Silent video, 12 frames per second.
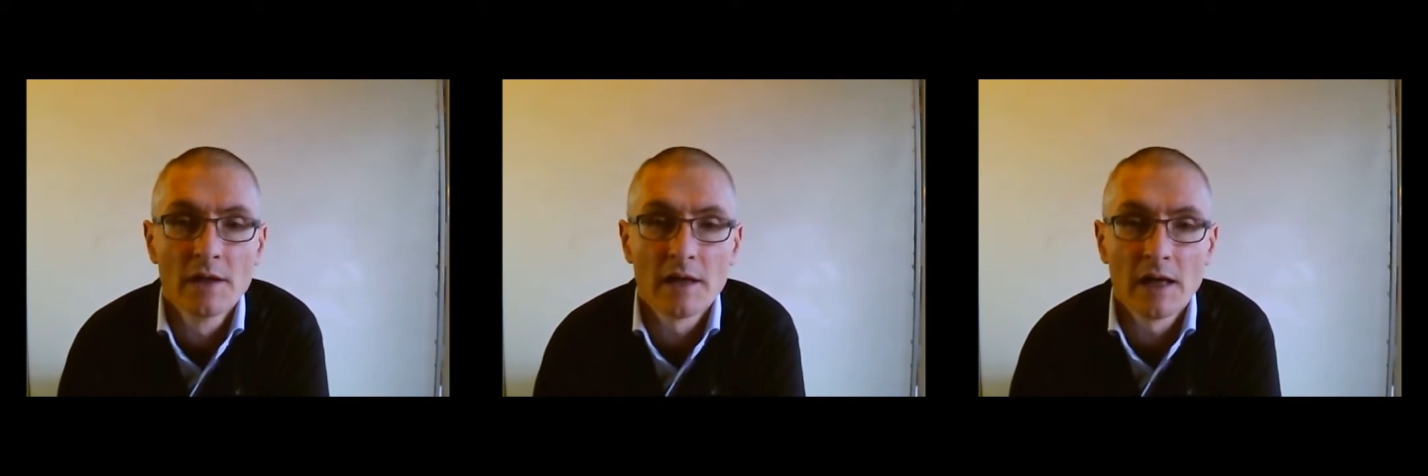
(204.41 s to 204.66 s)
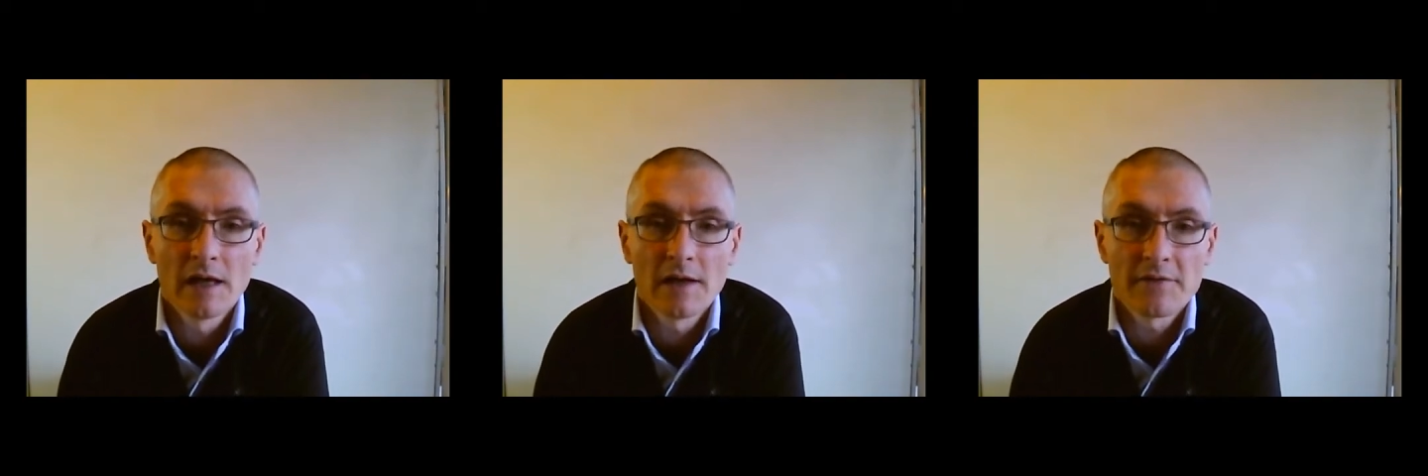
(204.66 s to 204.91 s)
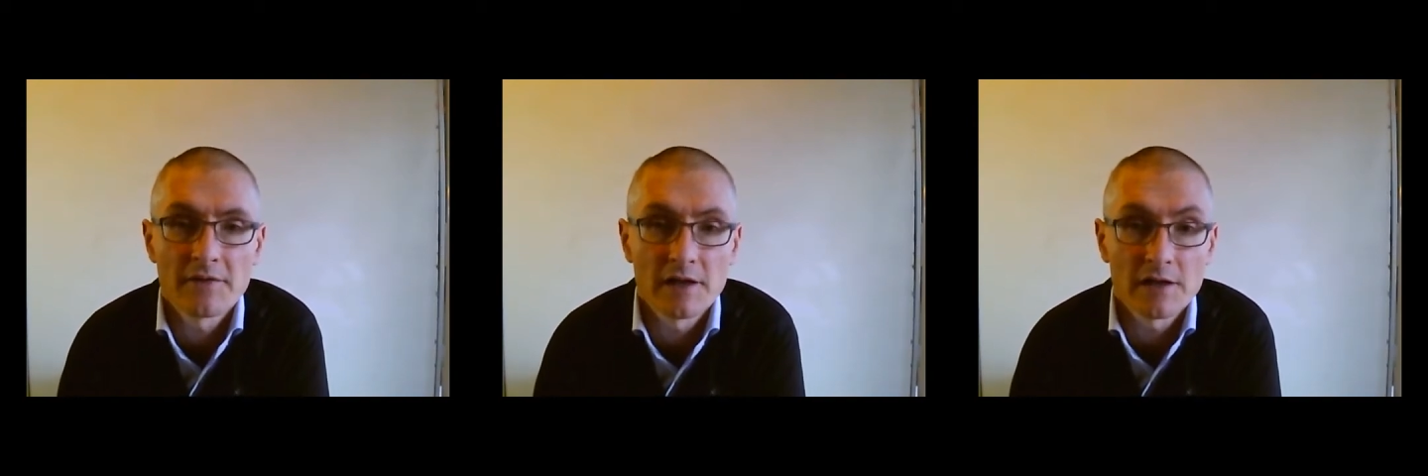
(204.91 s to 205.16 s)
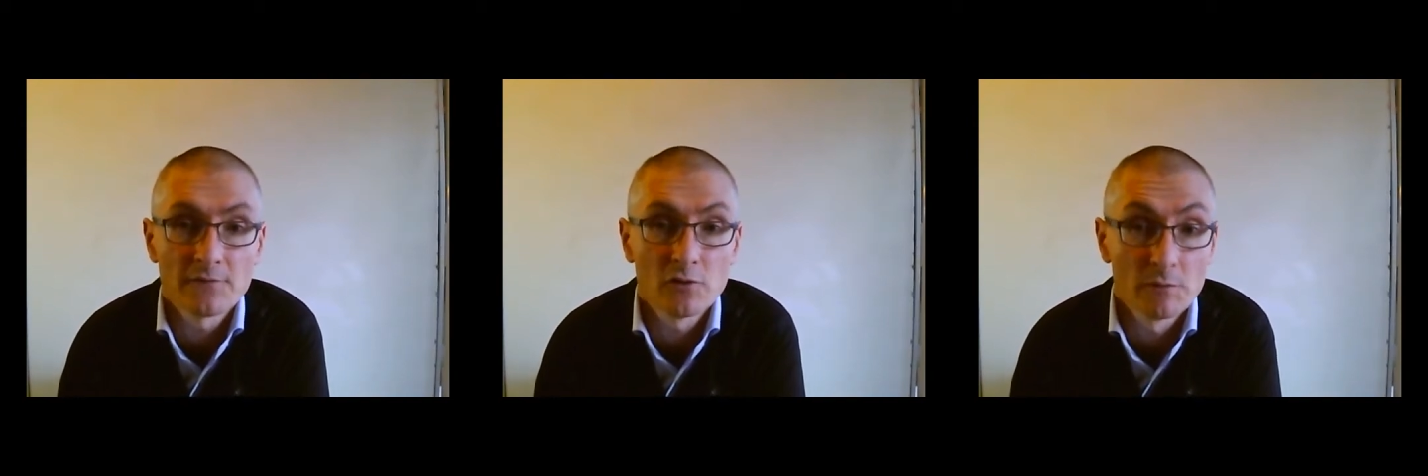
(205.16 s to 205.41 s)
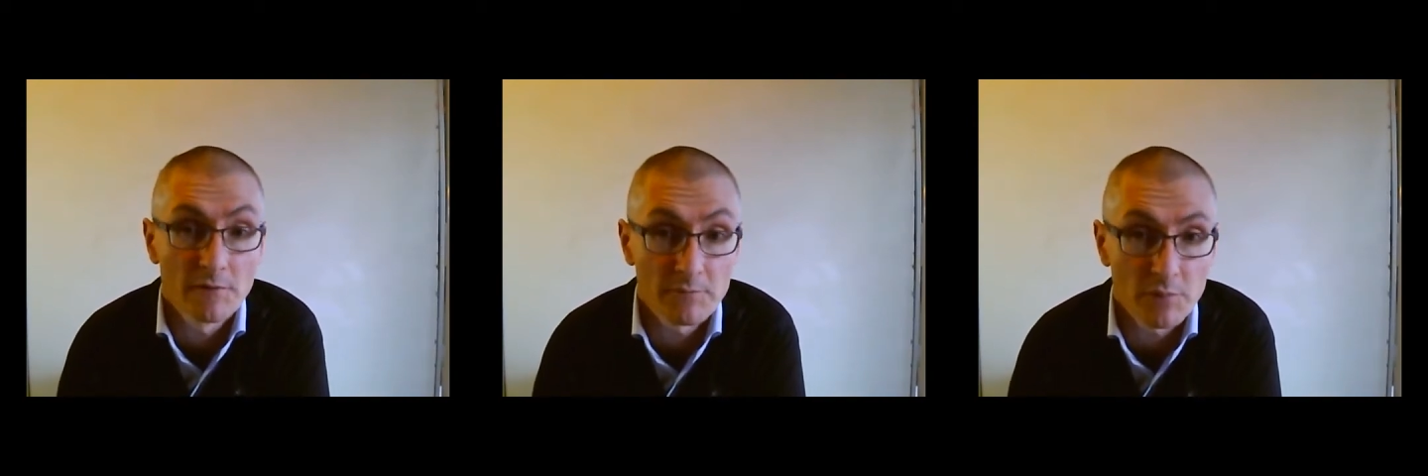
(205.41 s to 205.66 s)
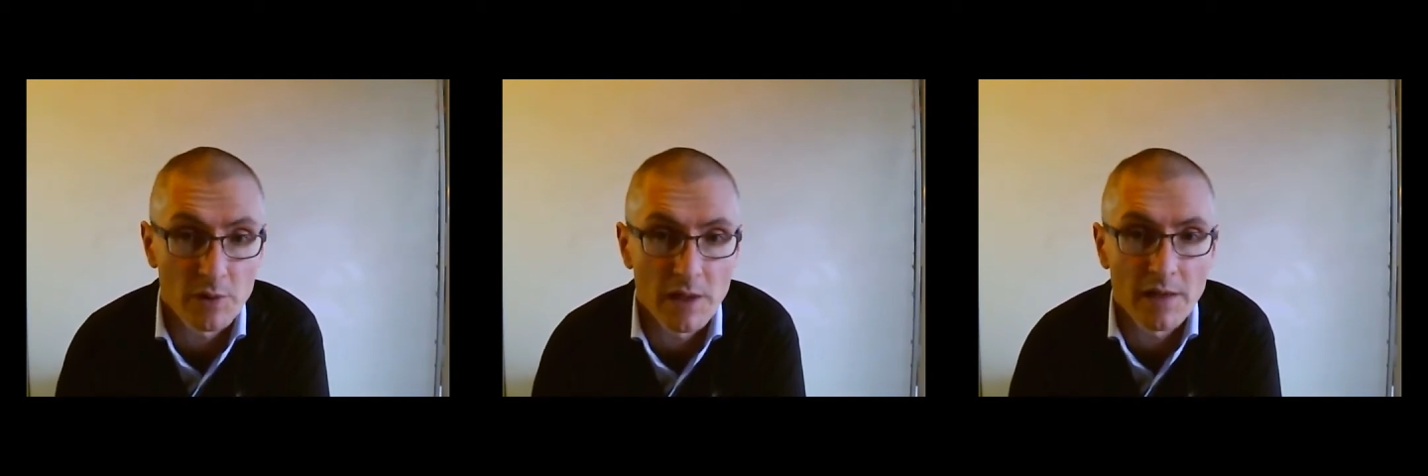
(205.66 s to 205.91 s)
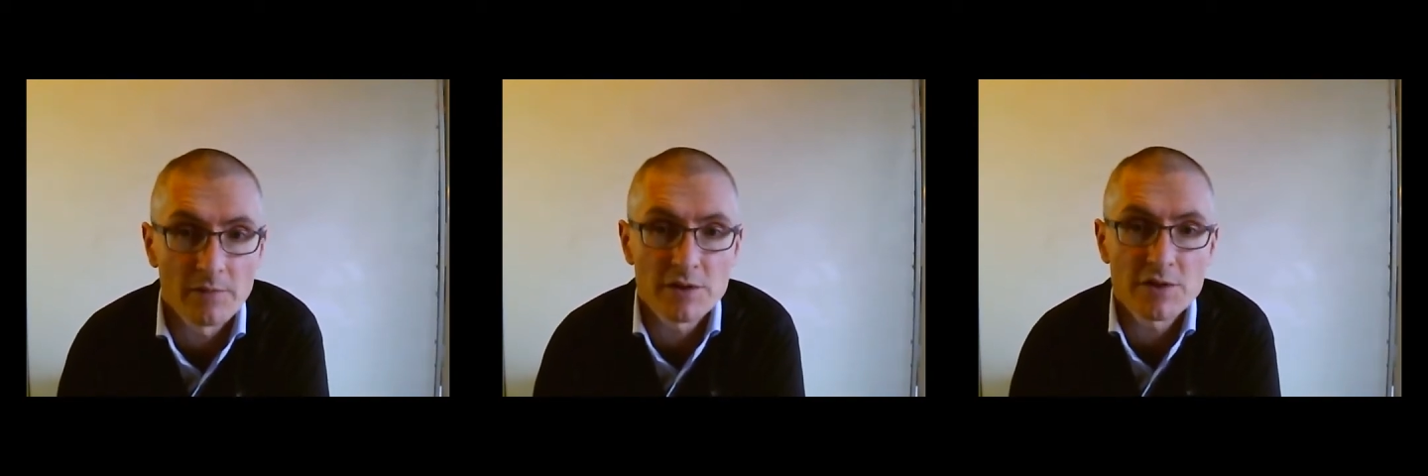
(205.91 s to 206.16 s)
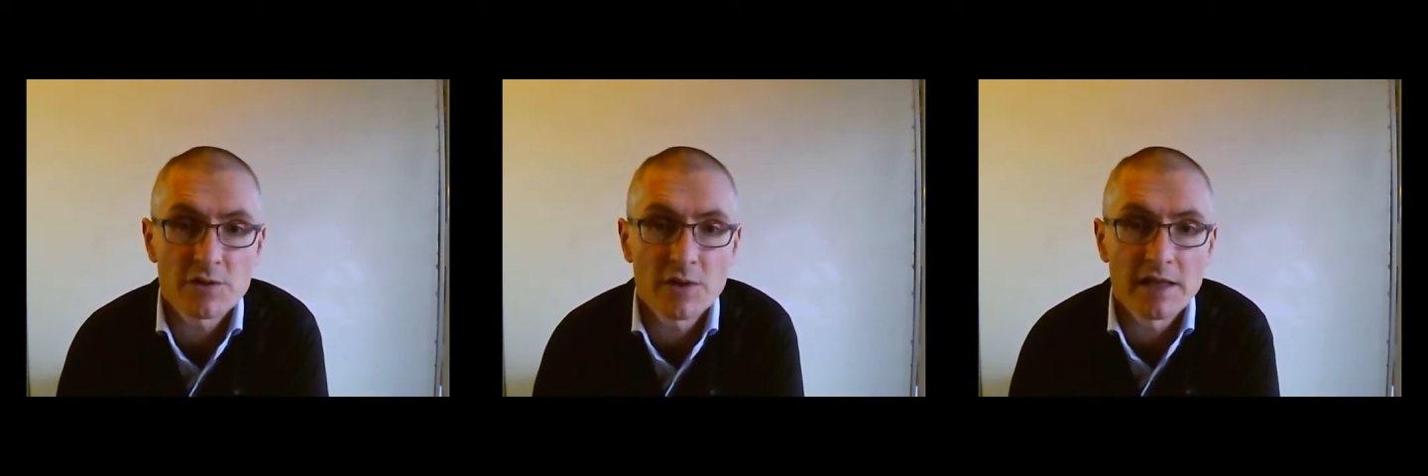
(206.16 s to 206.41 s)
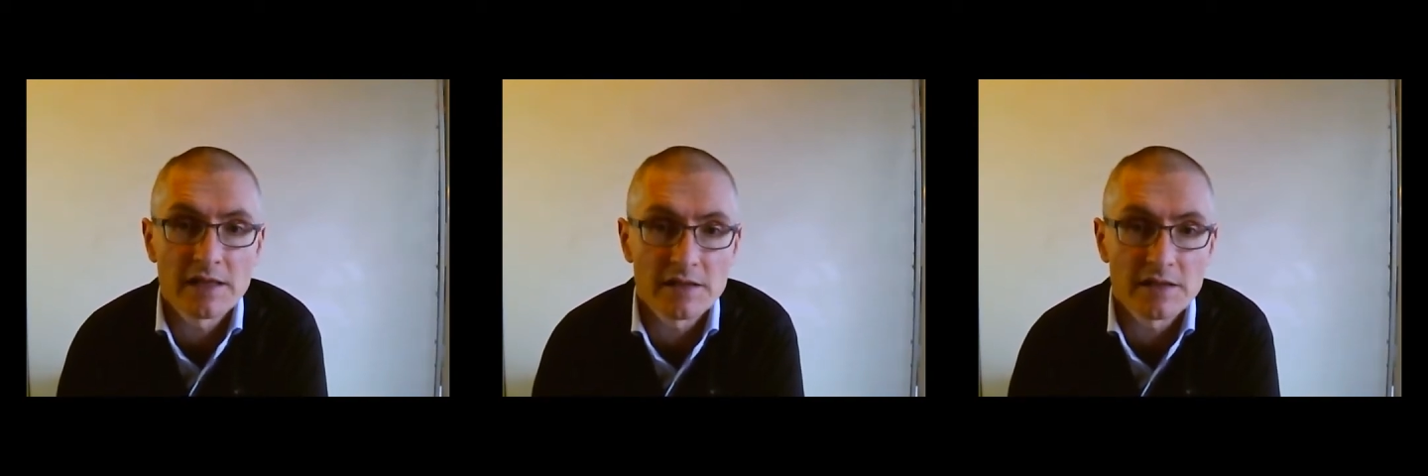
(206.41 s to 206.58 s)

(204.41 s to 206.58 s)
than a form of prior restraint,